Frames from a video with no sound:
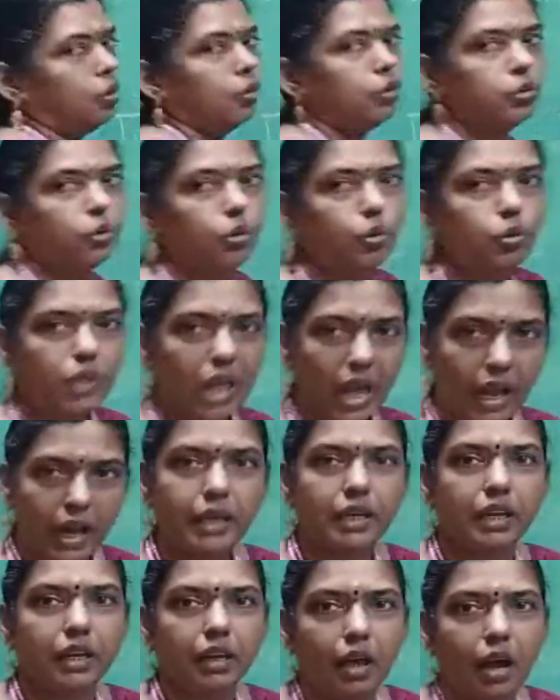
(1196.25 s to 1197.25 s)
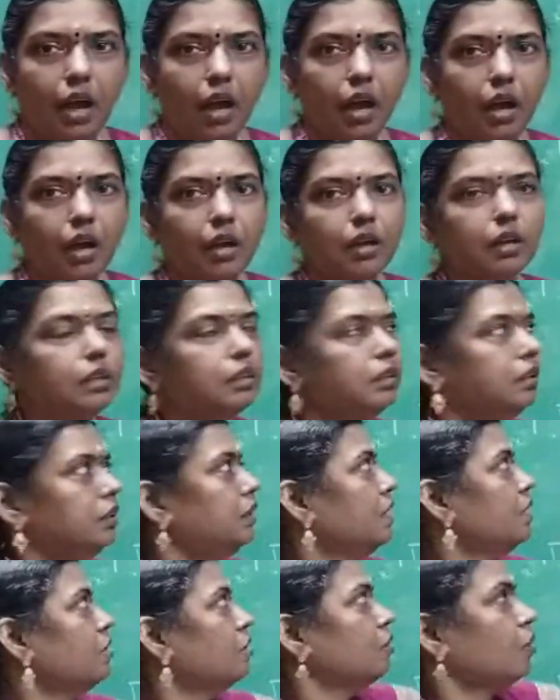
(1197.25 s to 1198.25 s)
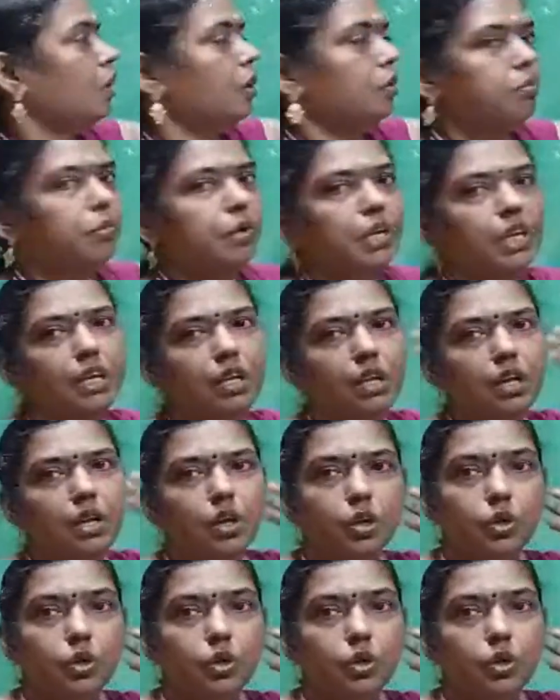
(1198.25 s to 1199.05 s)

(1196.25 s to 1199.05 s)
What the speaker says: through the antenna. This will be